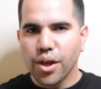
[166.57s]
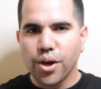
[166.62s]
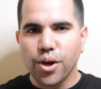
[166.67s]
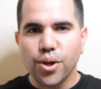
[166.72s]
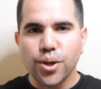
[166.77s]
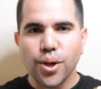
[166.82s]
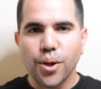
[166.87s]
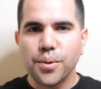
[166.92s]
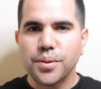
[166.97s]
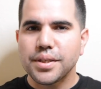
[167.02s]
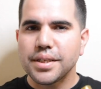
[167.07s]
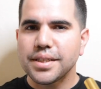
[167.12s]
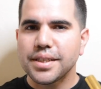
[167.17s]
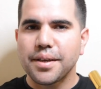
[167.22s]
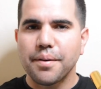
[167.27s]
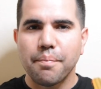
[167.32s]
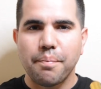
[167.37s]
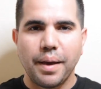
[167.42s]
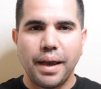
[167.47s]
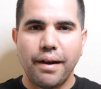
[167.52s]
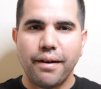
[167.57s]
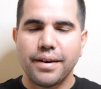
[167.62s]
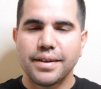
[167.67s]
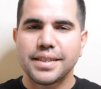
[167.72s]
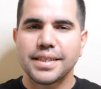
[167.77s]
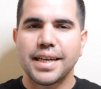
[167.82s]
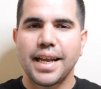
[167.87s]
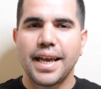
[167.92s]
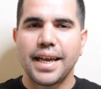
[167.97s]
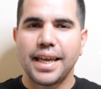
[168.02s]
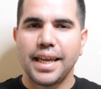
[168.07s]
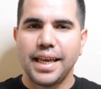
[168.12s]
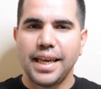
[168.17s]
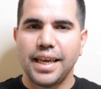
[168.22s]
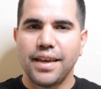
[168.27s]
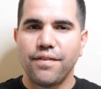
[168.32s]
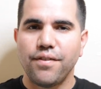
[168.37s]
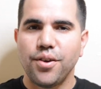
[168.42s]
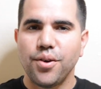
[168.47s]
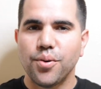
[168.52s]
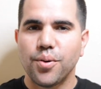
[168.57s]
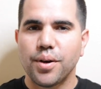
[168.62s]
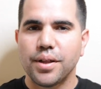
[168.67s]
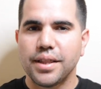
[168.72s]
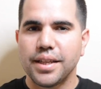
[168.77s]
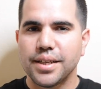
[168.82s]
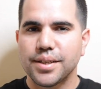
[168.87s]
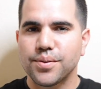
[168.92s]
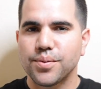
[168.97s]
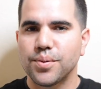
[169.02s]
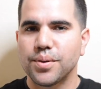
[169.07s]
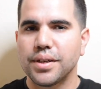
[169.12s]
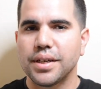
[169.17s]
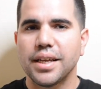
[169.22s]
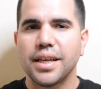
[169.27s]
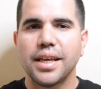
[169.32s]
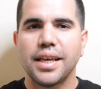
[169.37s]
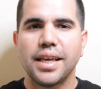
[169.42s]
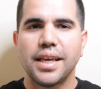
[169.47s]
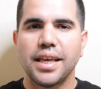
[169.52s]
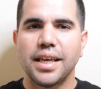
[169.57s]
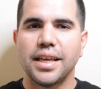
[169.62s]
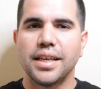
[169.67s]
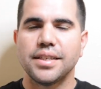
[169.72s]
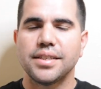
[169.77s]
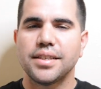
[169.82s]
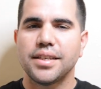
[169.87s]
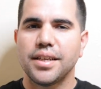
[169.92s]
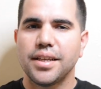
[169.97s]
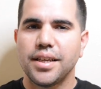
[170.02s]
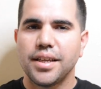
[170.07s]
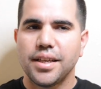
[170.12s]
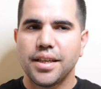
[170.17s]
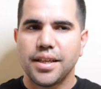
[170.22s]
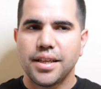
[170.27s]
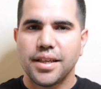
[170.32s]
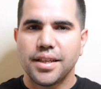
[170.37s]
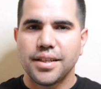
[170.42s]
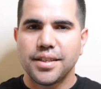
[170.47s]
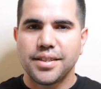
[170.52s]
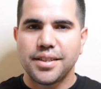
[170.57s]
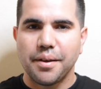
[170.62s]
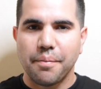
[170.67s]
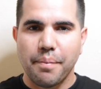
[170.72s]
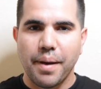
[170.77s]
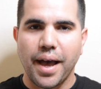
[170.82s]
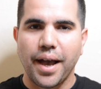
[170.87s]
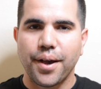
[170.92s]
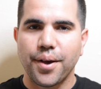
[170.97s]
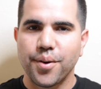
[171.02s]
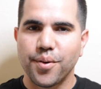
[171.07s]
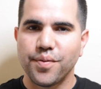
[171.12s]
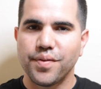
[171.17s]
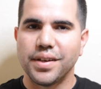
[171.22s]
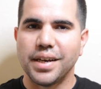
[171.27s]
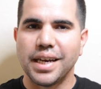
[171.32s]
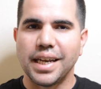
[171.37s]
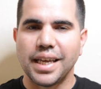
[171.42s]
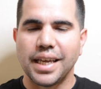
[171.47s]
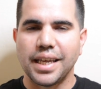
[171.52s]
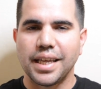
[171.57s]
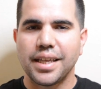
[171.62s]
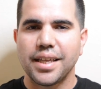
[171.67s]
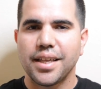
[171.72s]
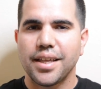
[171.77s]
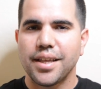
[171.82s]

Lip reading: Closest comparison I can give you on this one is tobacco vanille.